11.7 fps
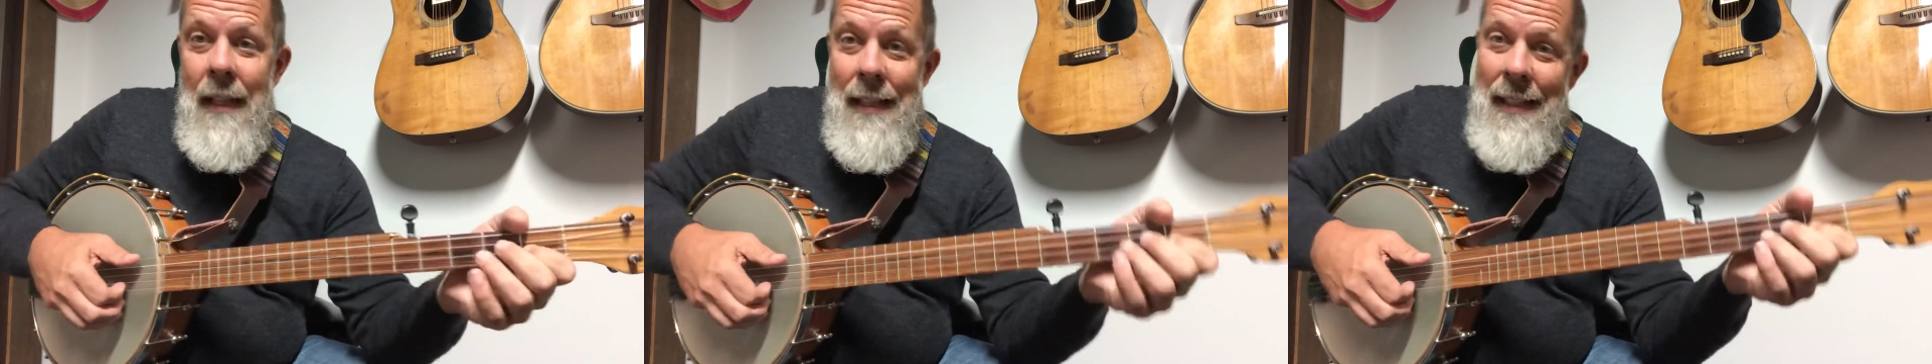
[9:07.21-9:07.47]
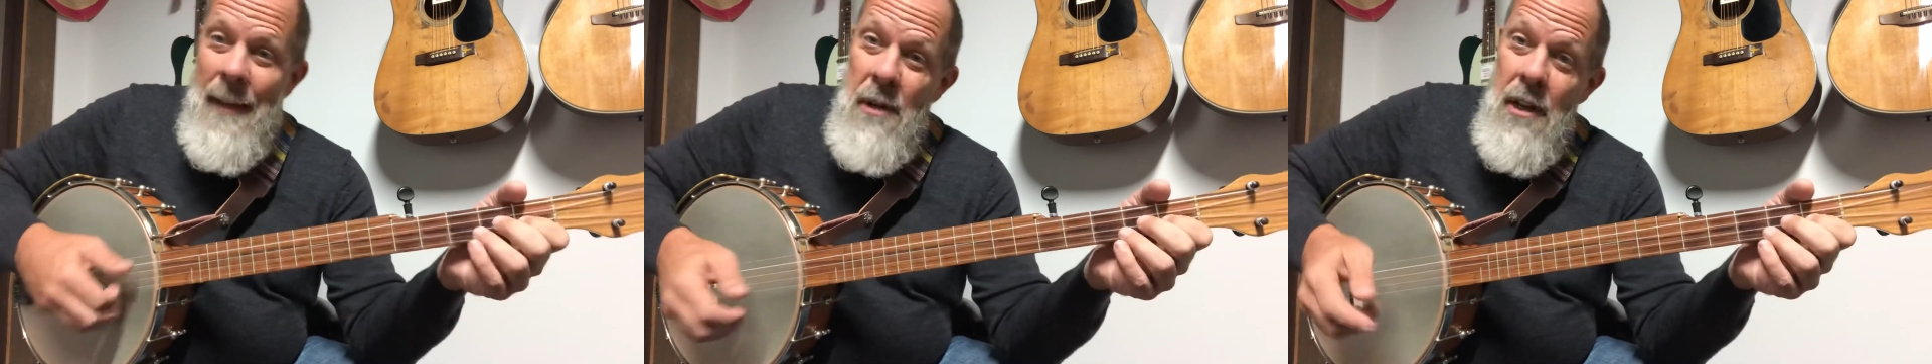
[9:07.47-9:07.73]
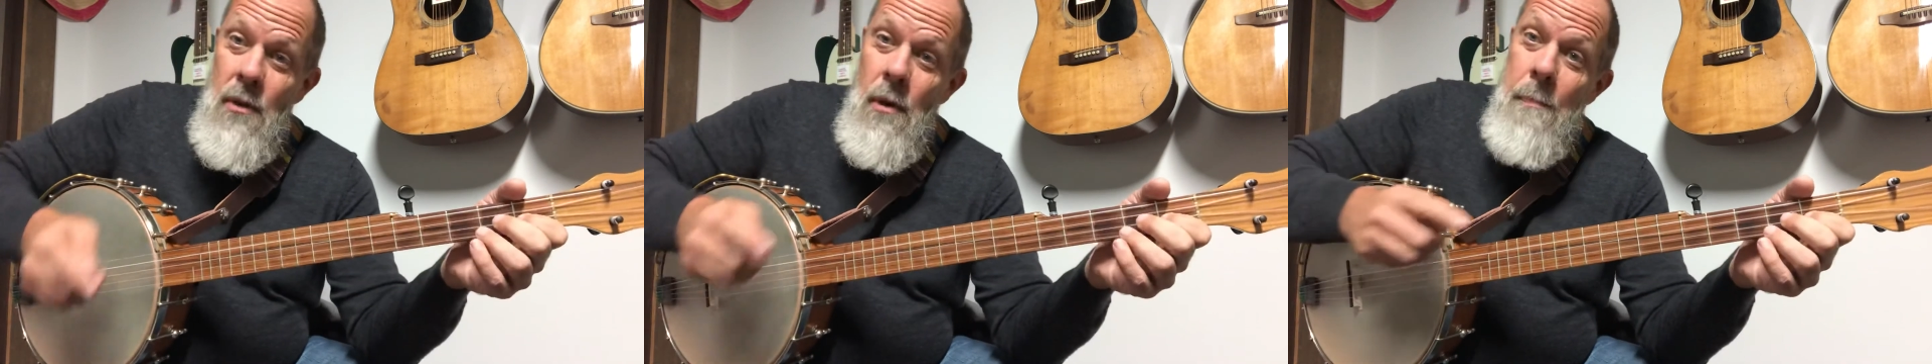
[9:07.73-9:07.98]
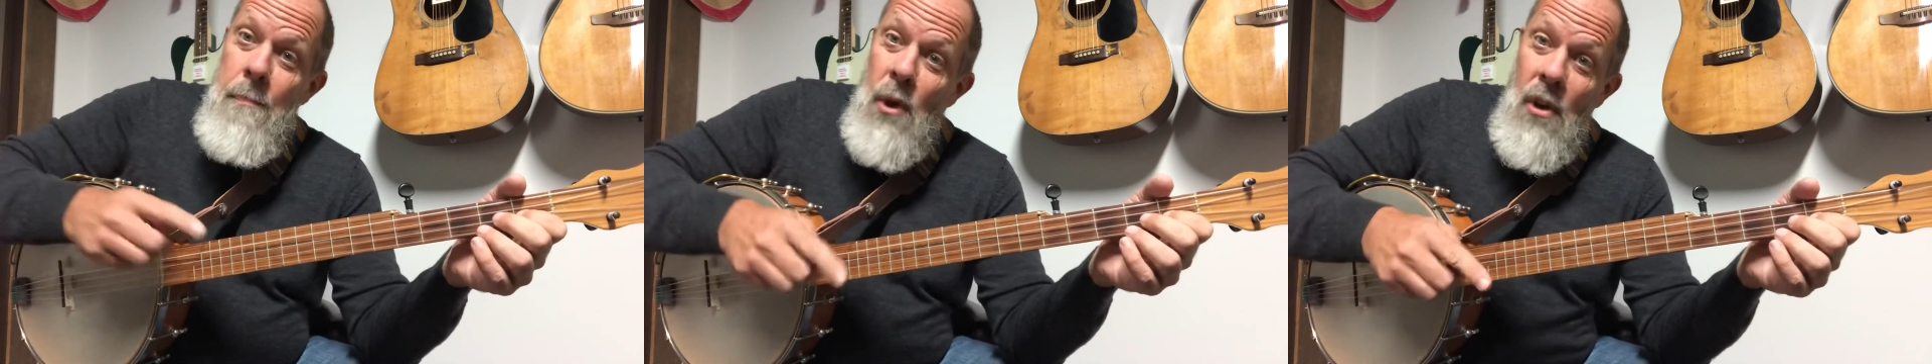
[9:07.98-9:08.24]
I'm going to do a
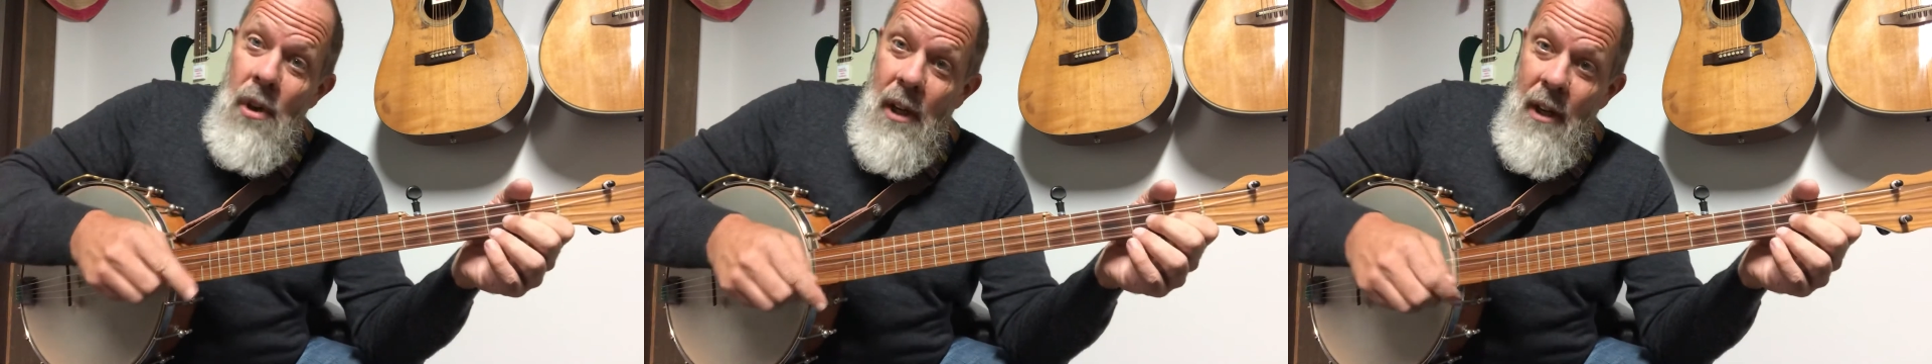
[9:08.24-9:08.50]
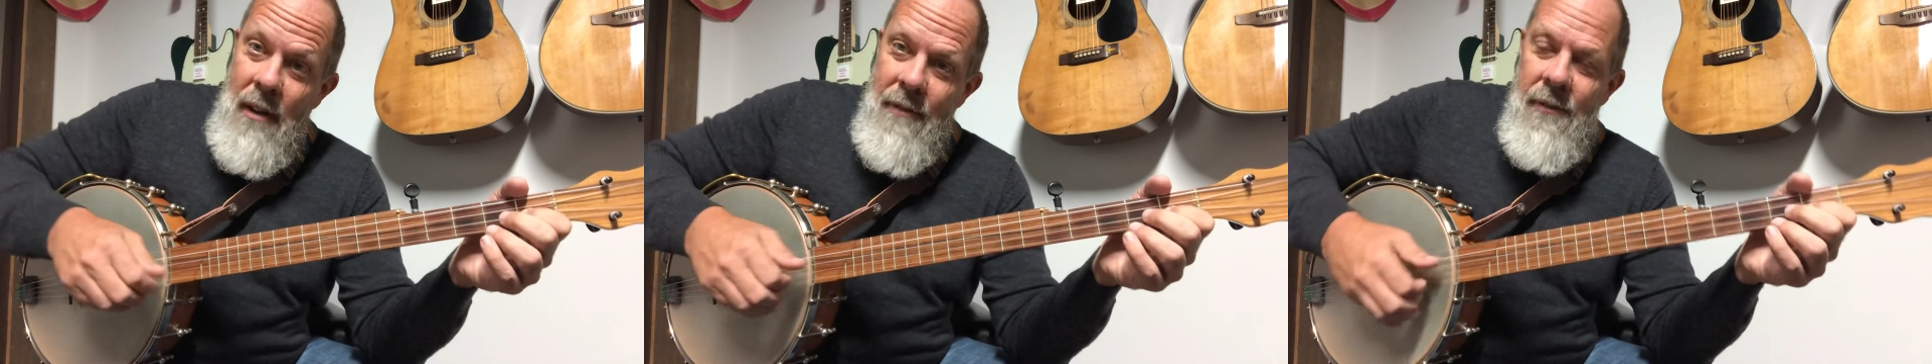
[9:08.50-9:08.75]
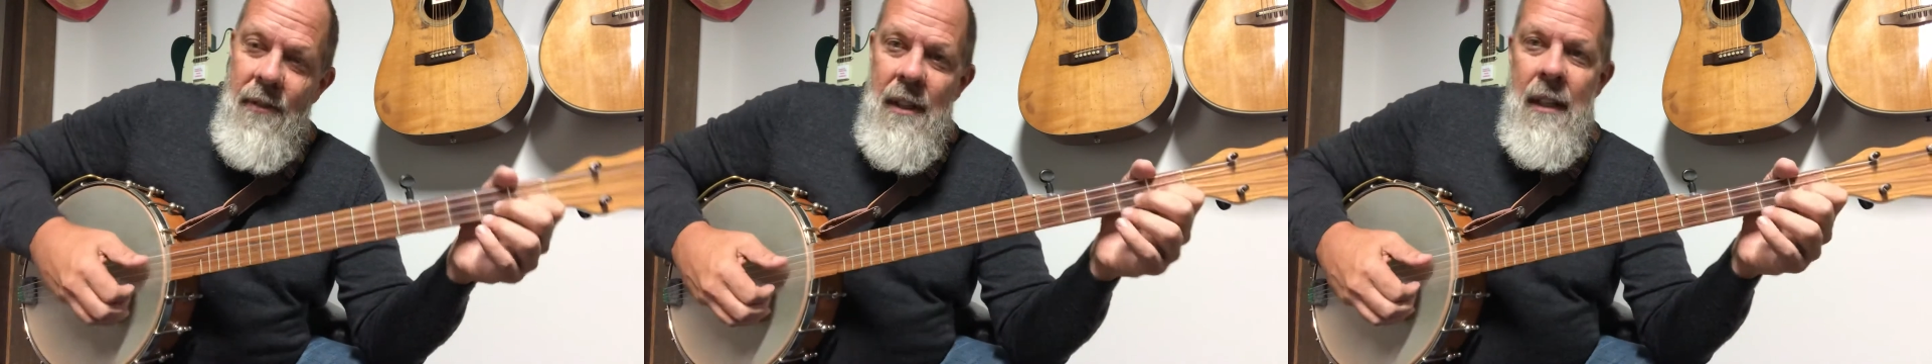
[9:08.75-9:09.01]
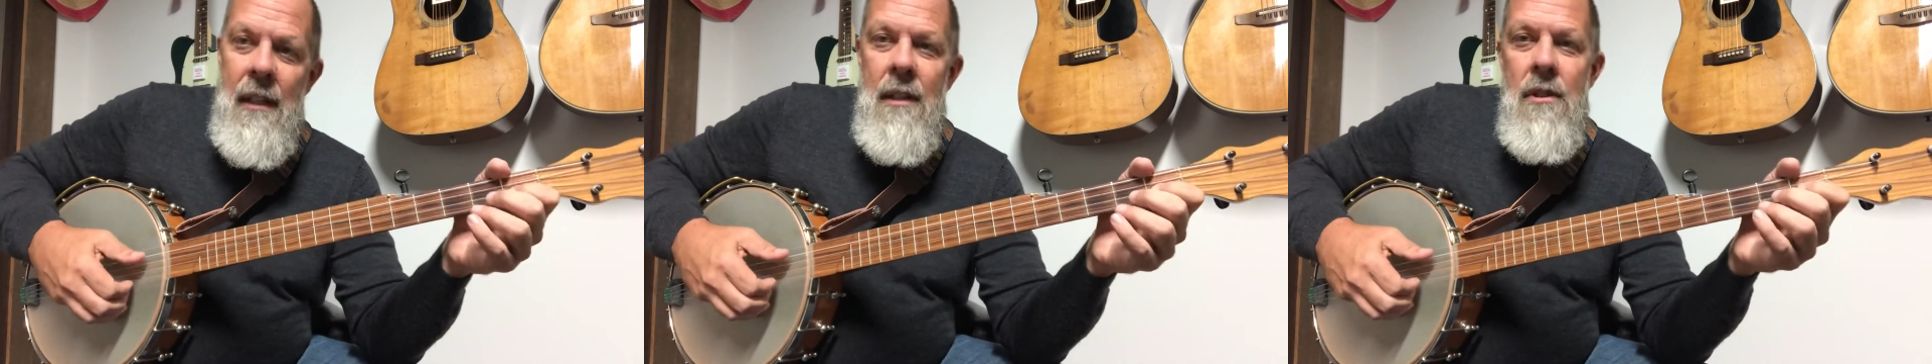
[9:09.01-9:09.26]
pull off.
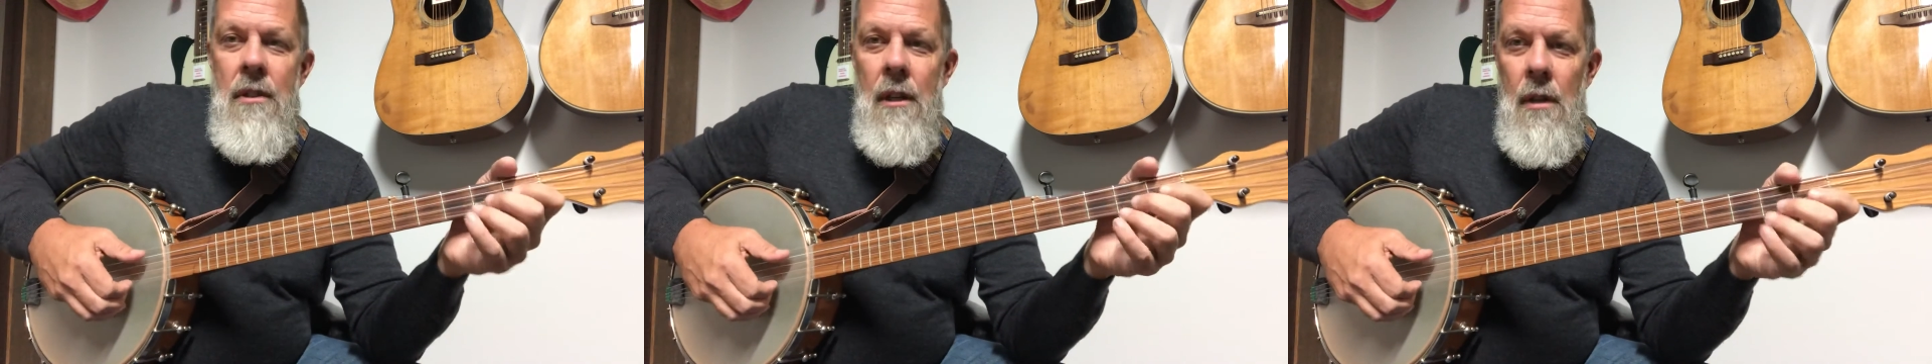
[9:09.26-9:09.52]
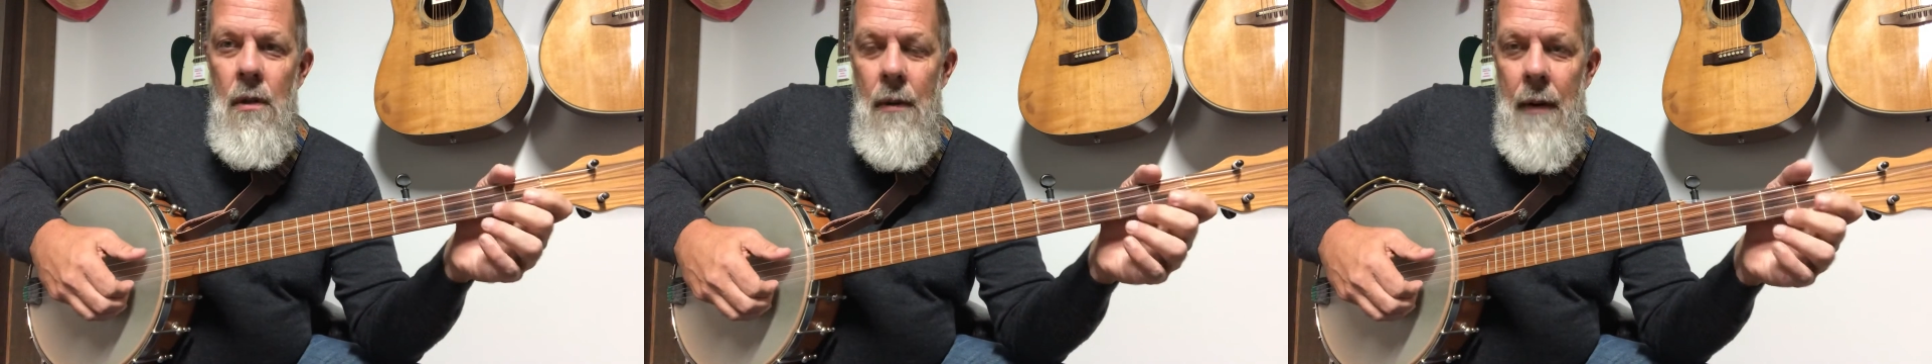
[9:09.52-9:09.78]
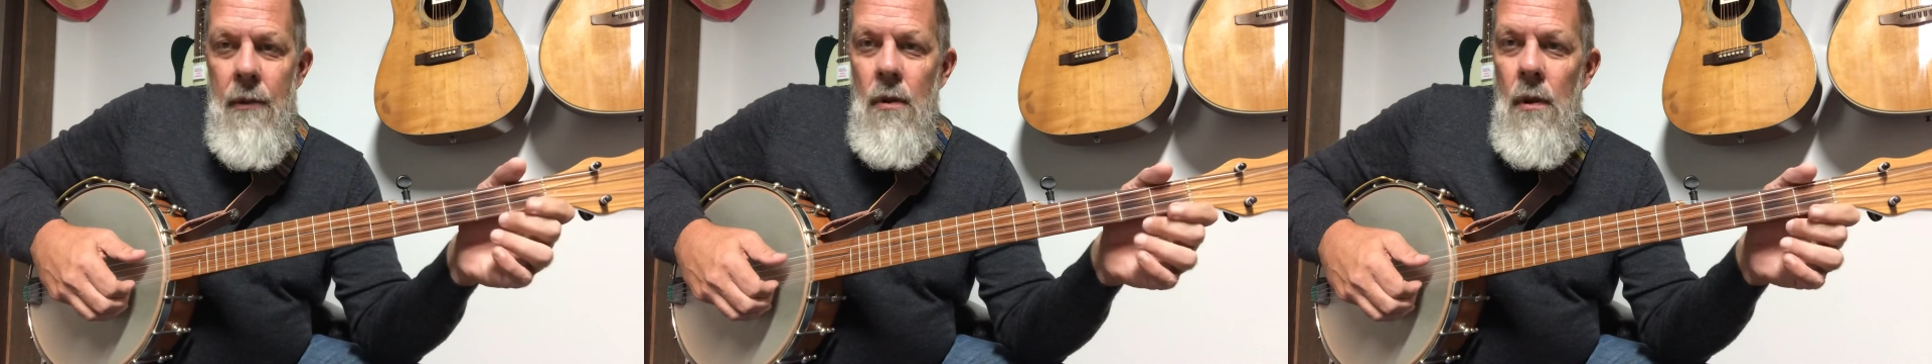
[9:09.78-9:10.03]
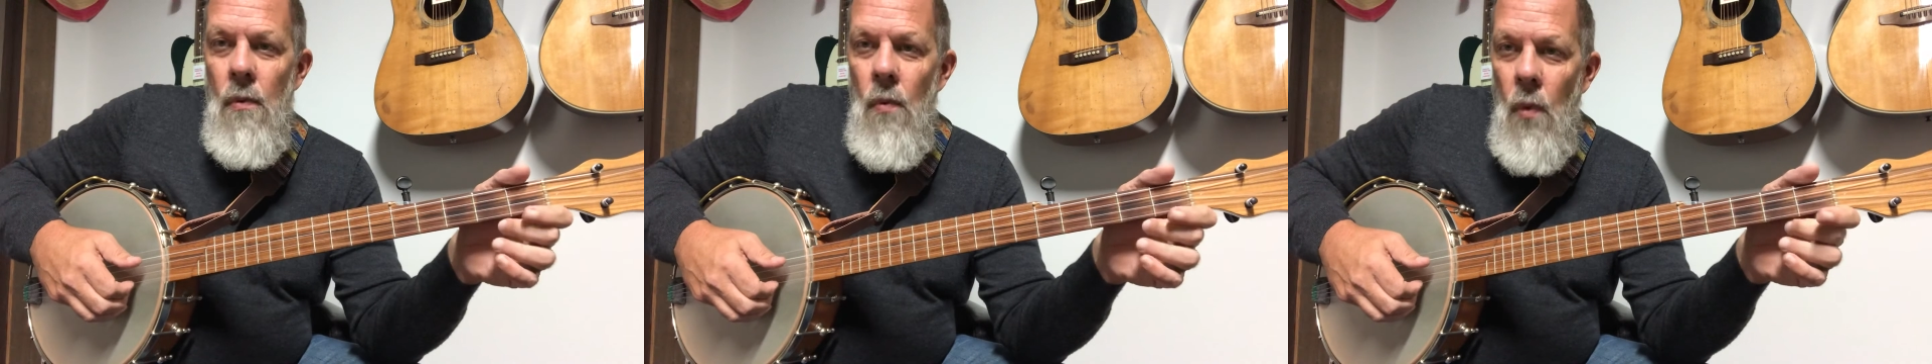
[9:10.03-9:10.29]
So I'll
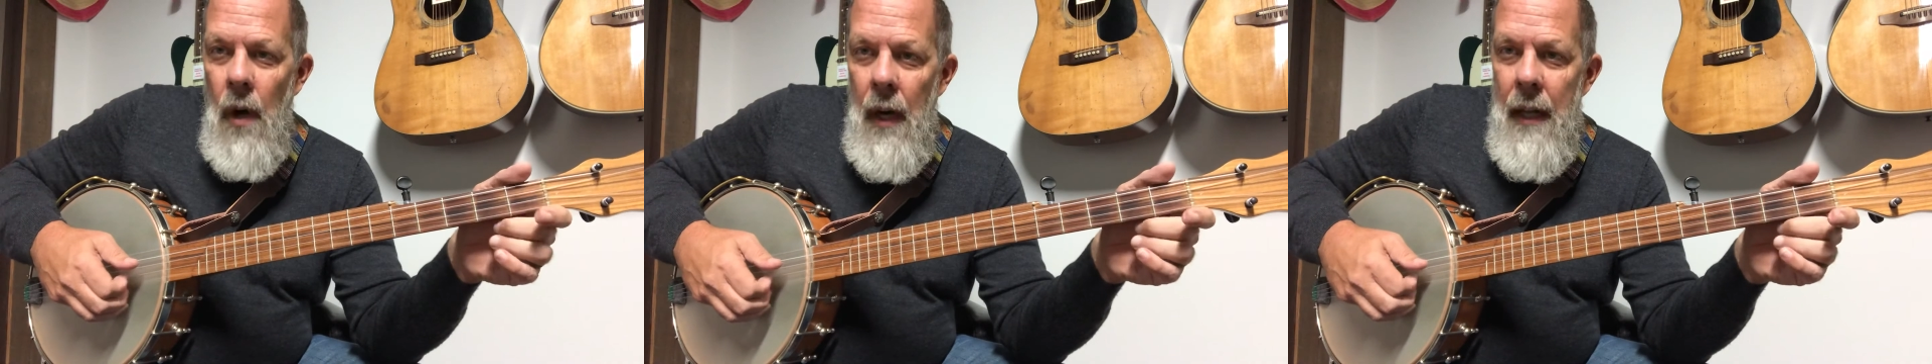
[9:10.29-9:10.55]
do a 1,